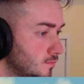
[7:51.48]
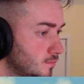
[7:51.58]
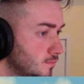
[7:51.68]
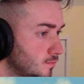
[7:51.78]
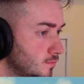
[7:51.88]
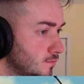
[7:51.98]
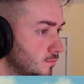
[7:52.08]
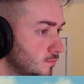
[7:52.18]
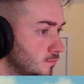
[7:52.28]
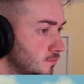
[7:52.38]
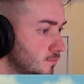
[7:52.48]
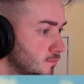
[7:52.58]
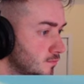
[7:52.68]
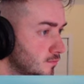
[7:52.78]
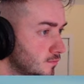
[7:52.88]

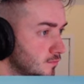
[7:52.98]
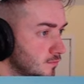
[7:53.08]
Nobody speaks.